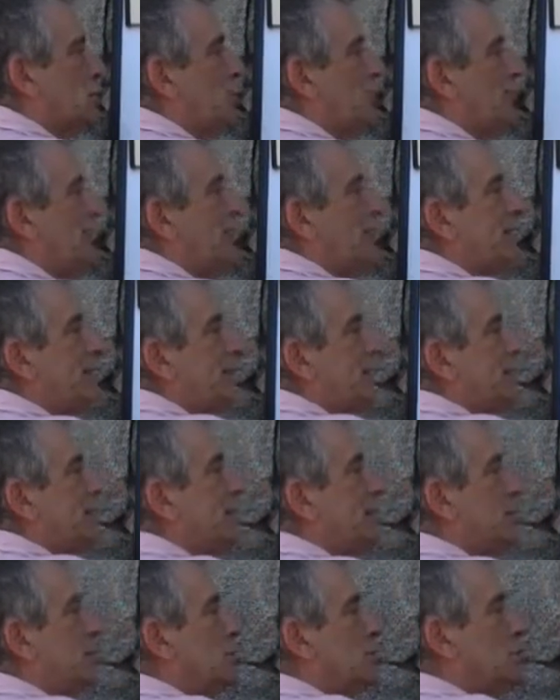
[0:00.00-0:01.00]

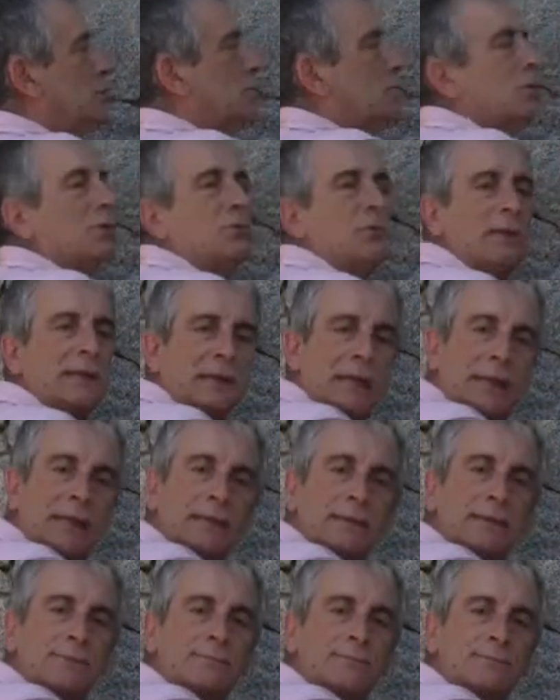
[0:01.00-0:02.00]
sufficient to work with
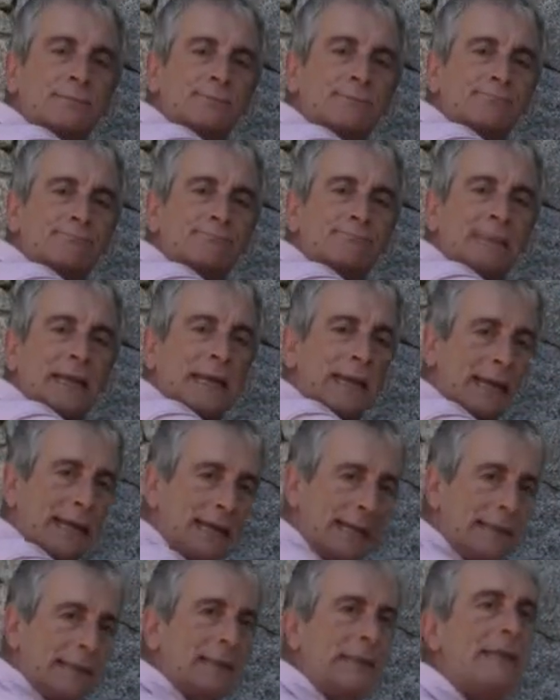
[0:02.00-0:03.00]
head.
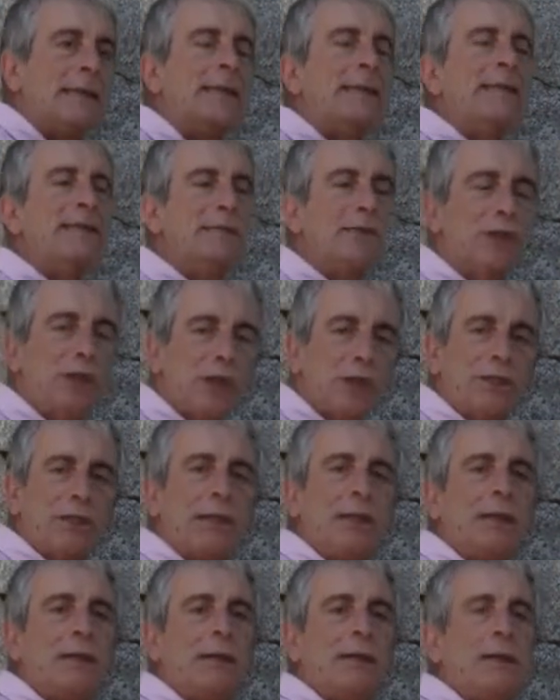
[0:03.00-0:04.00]
Head is not
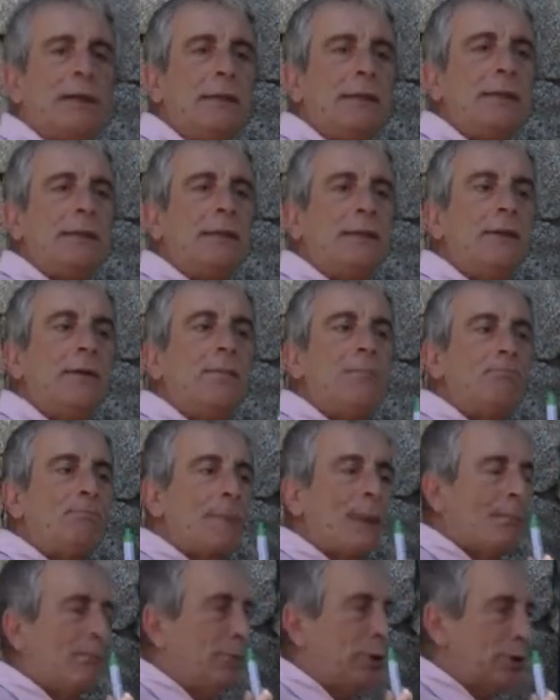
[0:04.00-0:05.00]
a
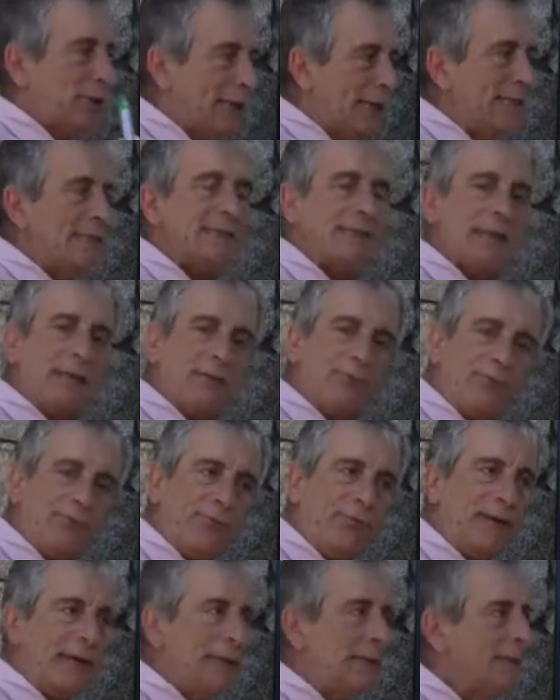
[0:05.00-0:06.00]
potential
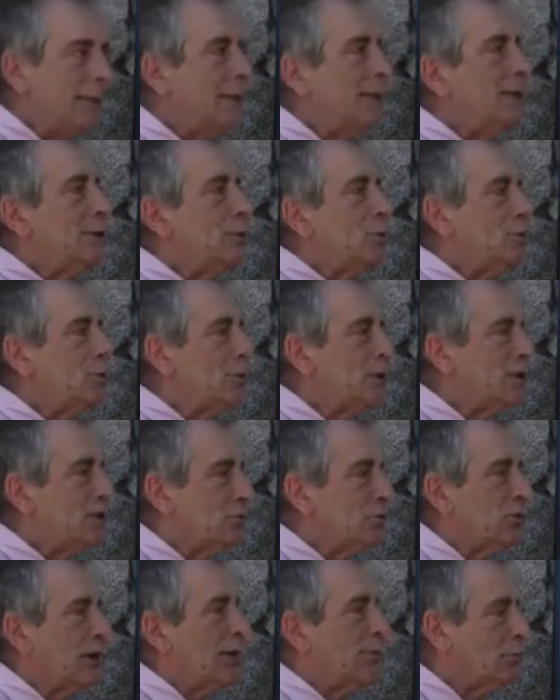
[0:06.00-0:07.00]
field to
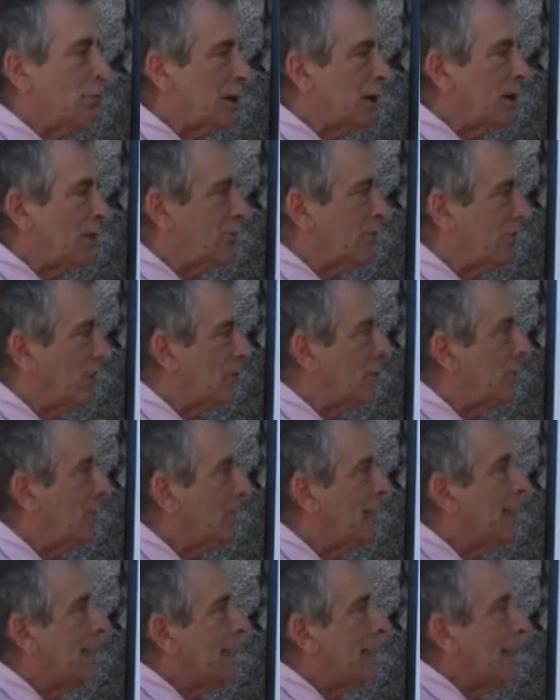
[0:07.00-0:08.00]
describe water flow.
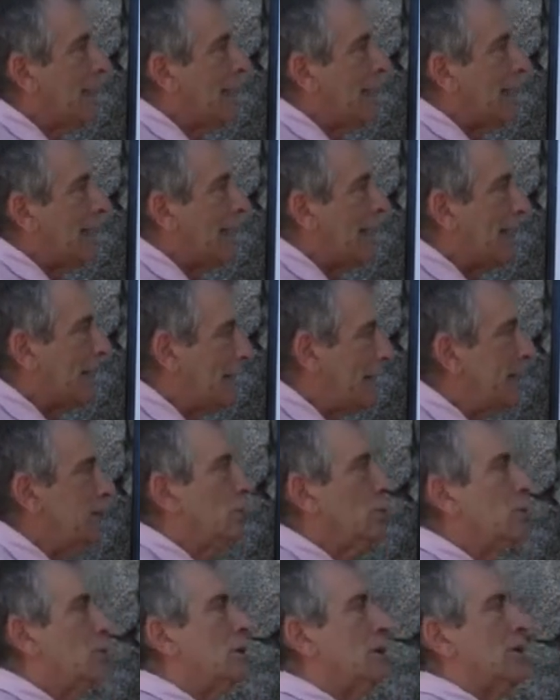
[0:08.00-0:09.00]
I need
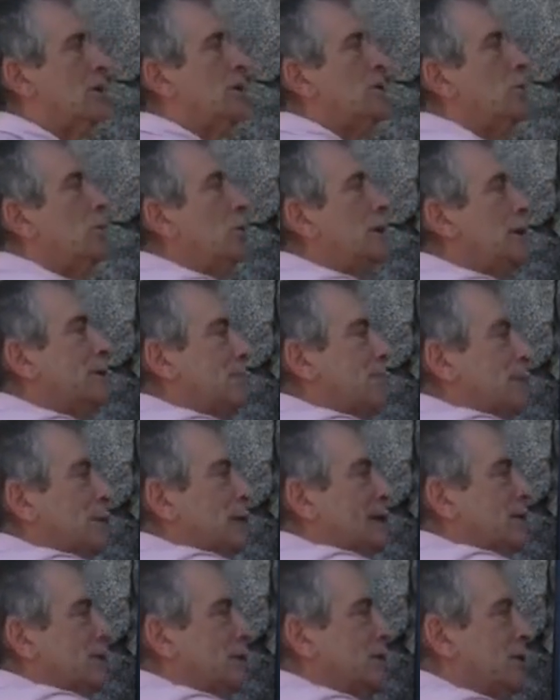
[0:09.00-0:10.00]
to work with
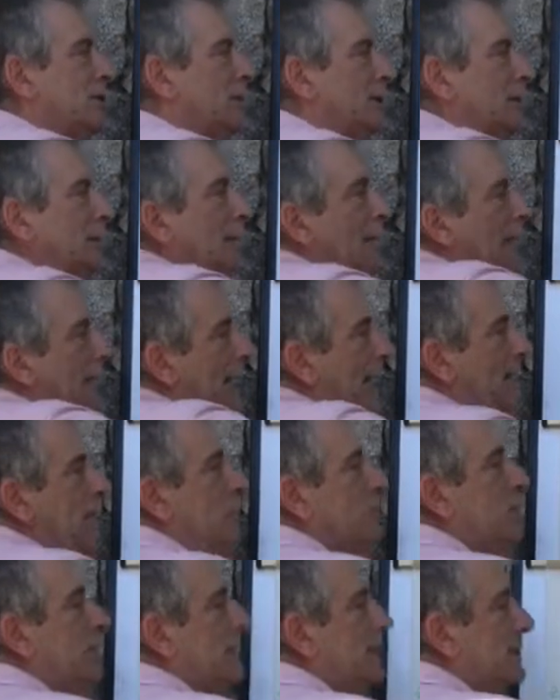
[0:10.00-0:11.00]
pressure
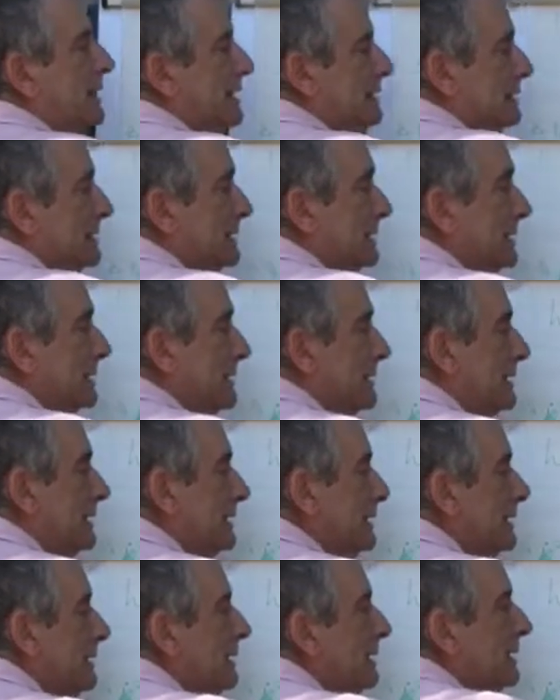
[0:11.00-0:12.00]
and with
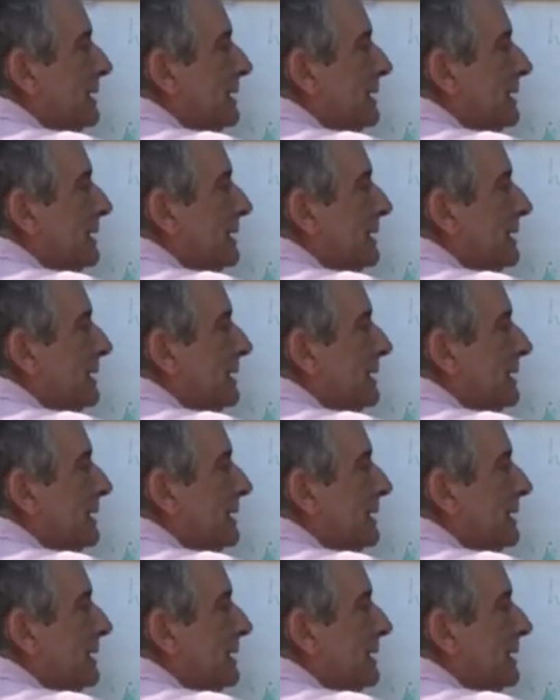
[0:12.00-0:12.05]
density